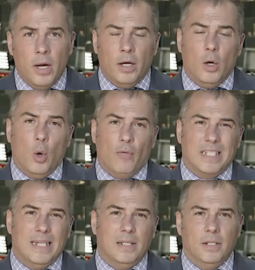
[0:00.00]
you know,
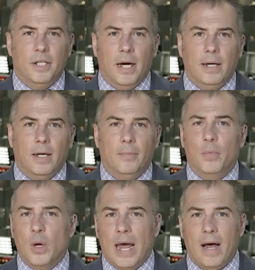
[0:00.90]
overseas in China,
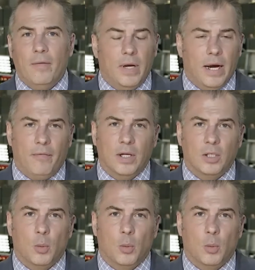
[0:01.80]
you have the African